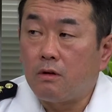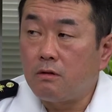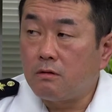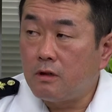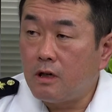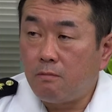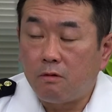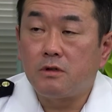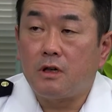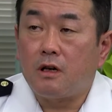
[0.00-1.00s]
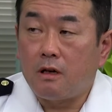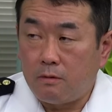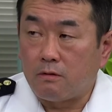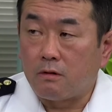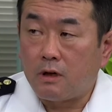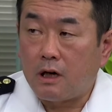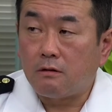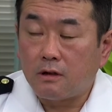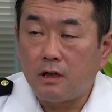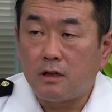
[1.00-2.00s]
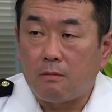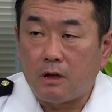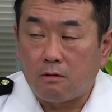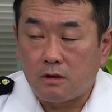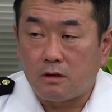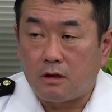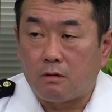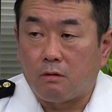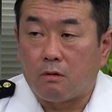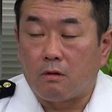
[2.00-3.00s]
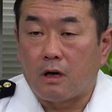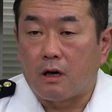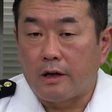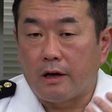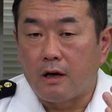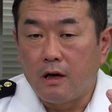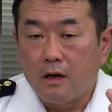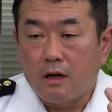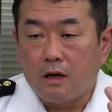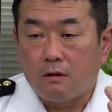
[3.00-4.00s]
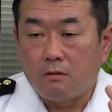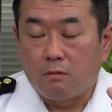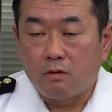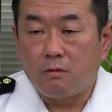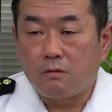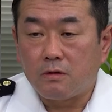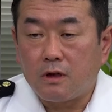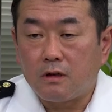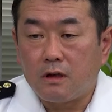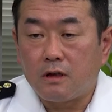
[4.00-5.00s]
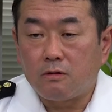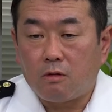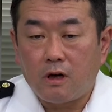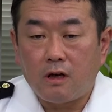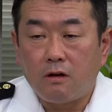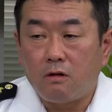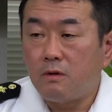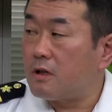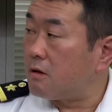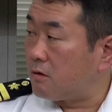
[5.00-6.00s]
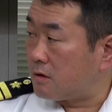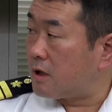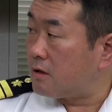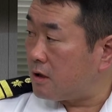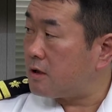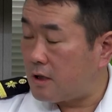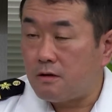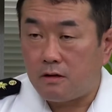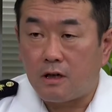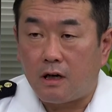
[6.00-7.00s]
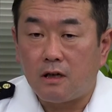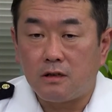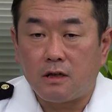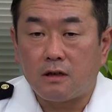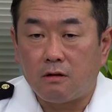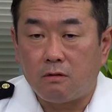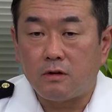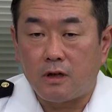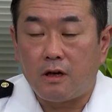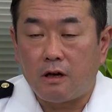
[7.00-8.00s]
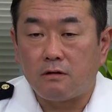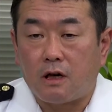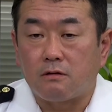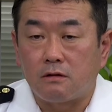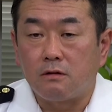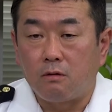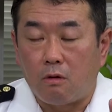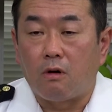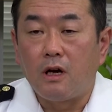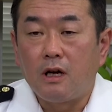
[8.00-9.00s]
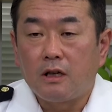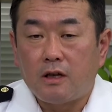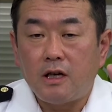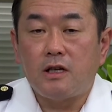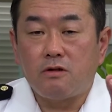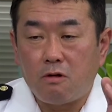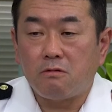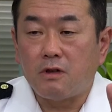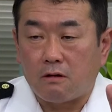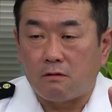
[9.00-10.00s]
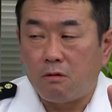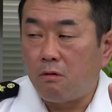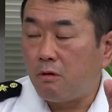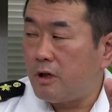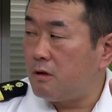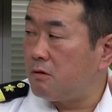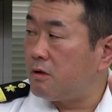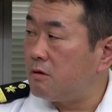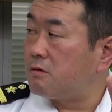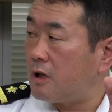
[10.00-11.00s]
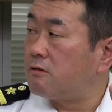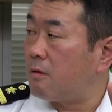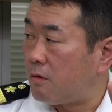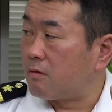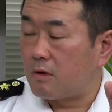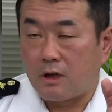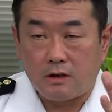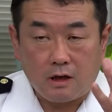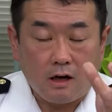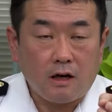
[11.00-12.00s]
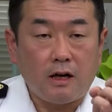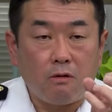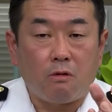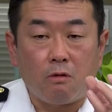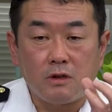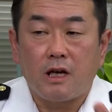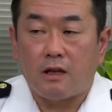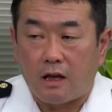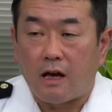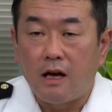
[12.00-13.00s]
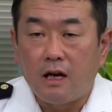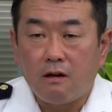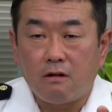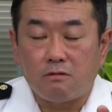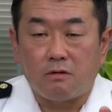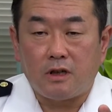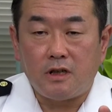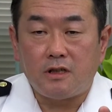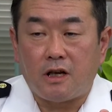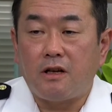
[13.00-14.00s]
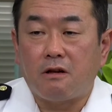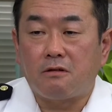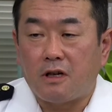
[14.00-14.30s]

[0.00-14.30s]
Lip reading: under Trump administration, they made a nuclear posture review, and the Trident missiles, submarine-launched ballistic missiles, armed with low-yield nuclear warheads.